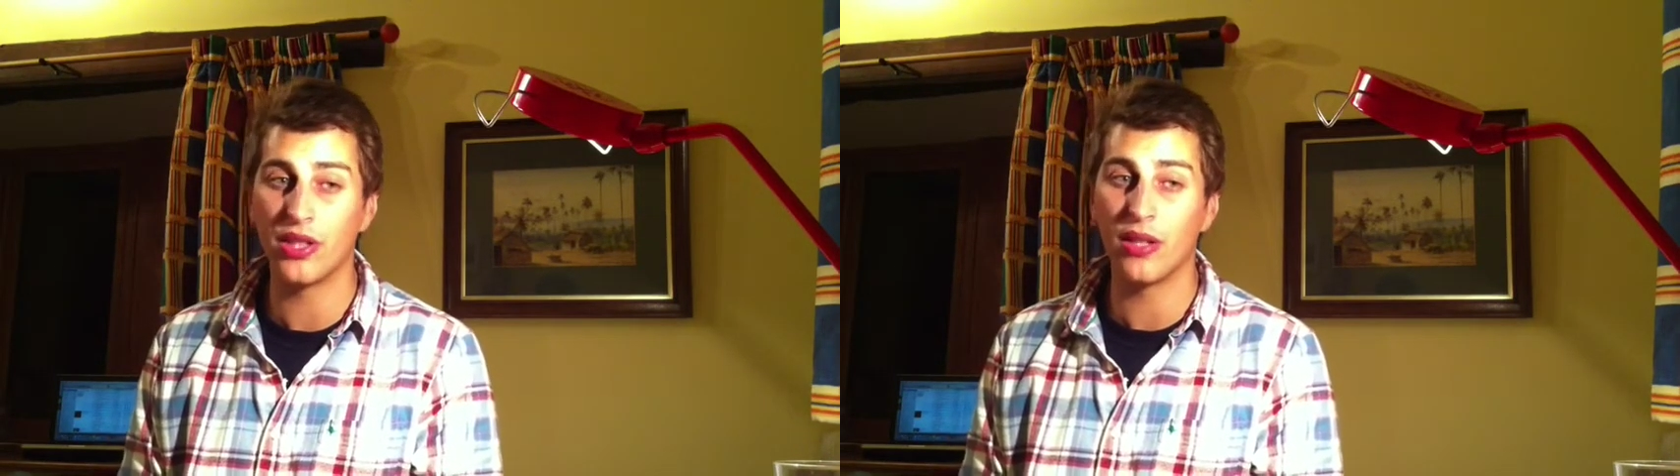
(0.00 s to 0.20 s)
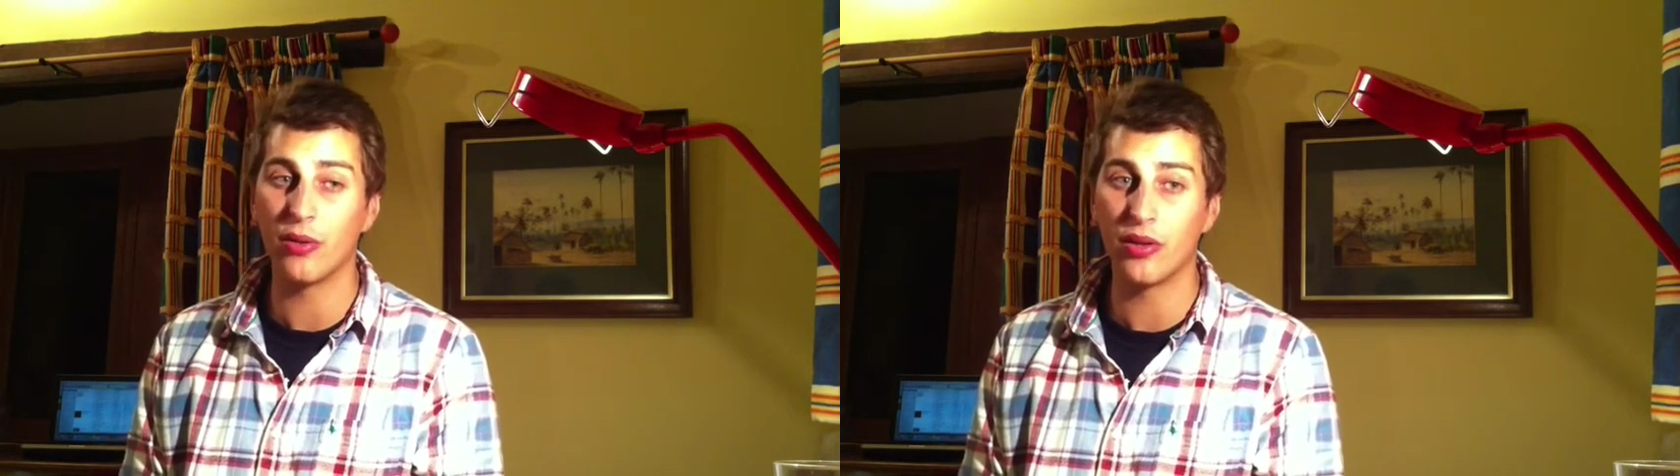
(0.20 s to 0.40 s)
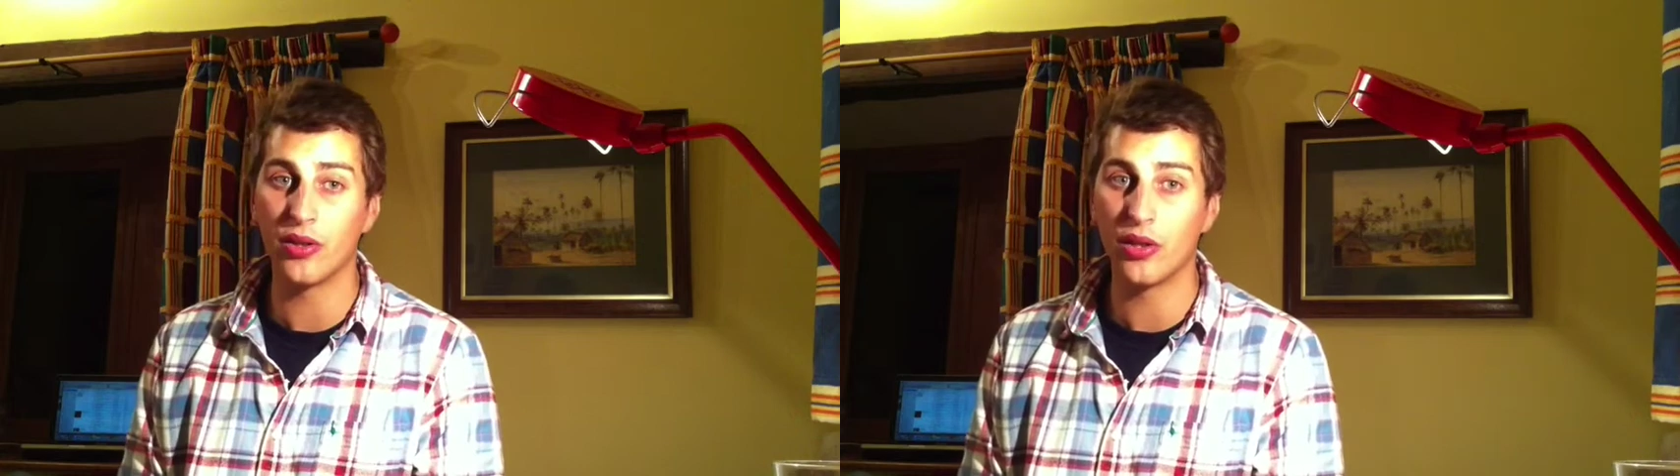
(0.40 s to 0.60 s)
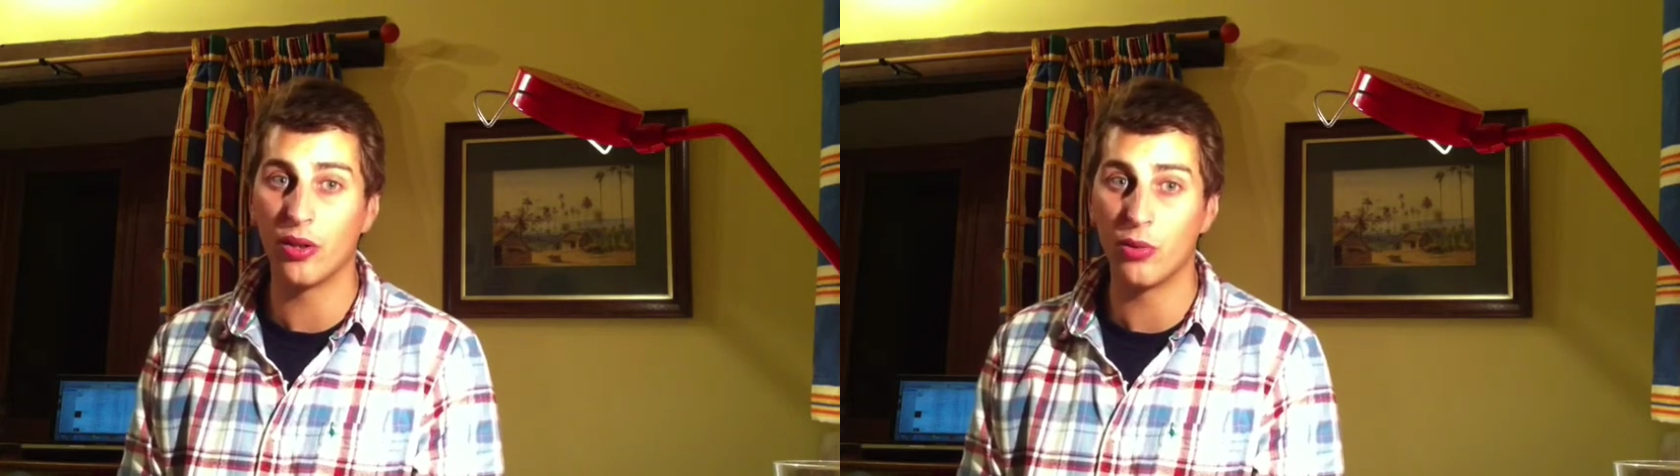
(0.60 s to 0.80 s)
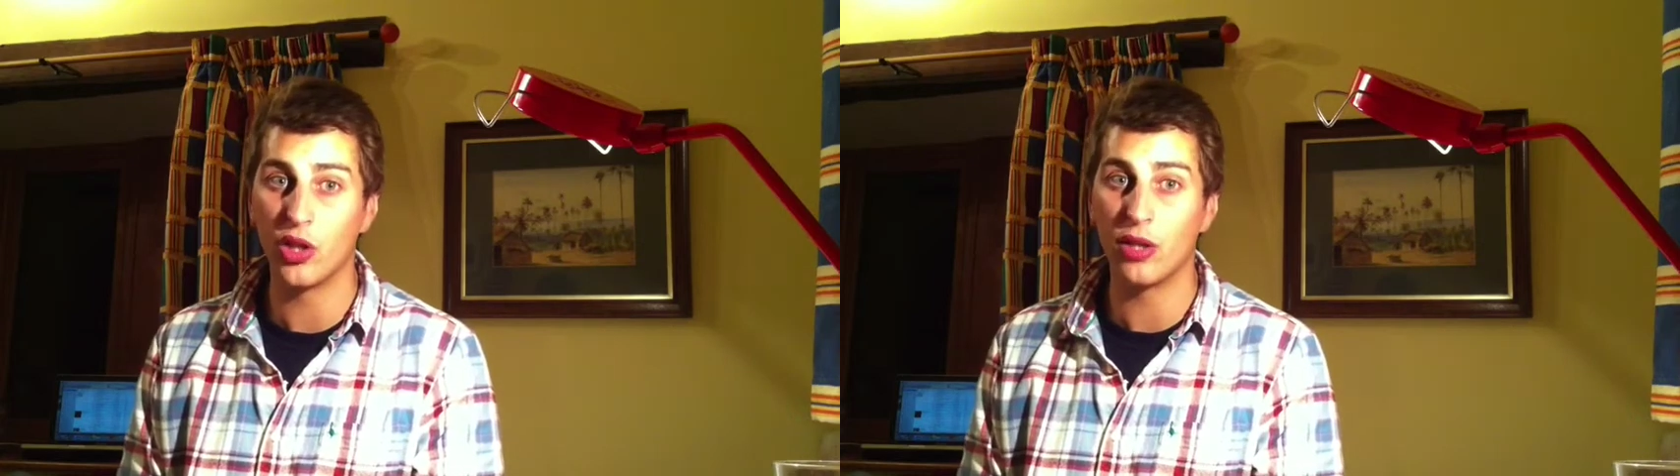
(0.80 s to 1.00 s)
the end of the
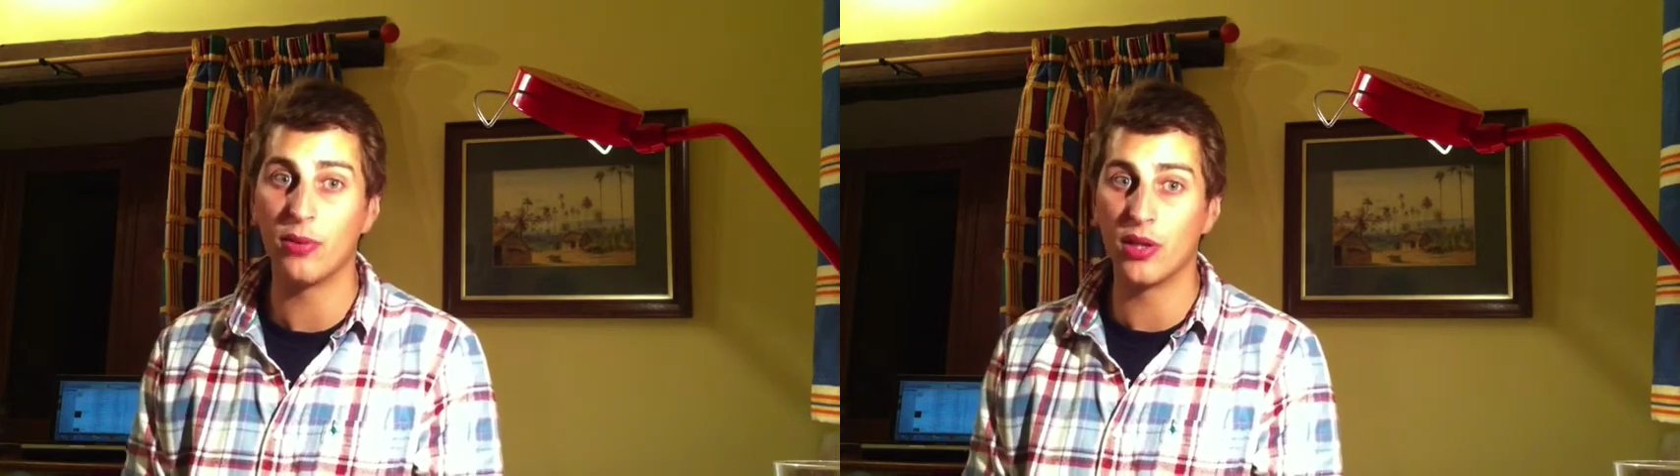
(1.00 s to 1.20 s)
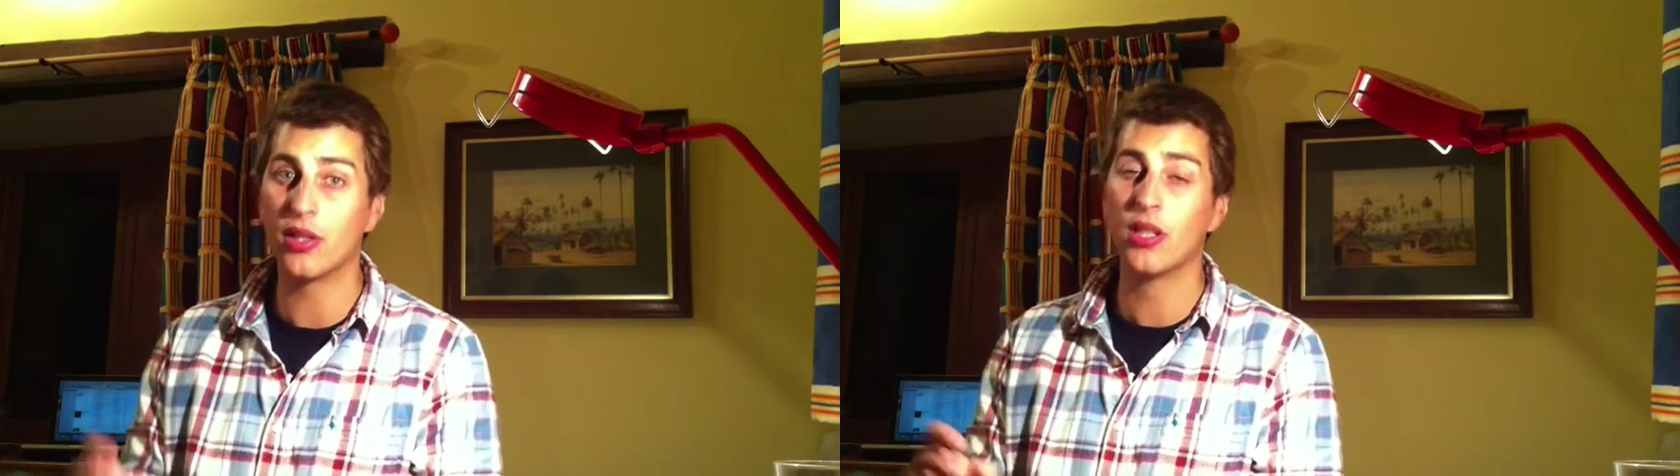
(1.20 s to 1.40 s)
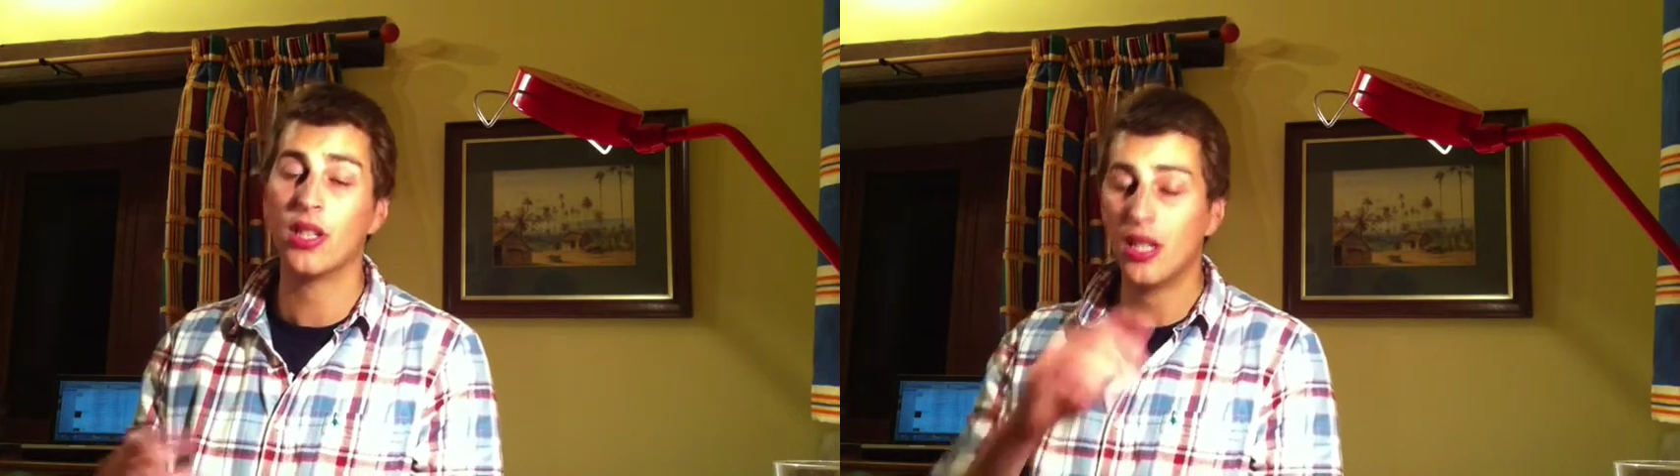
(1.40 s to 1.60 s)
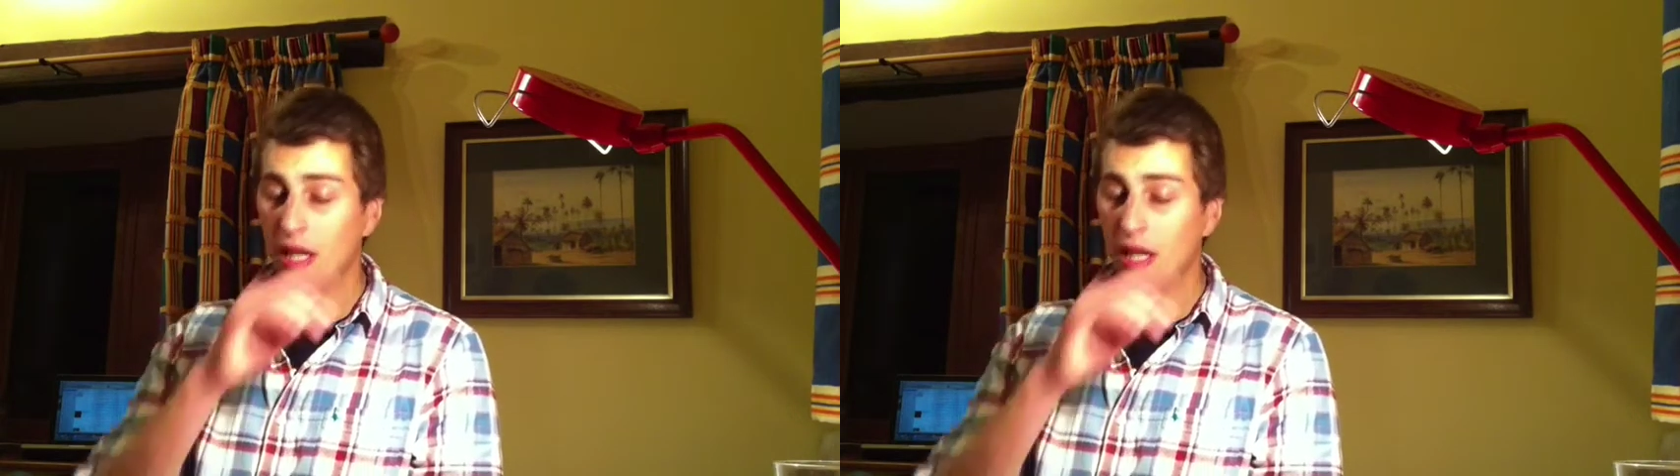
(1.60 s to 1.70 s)
stormtroopers.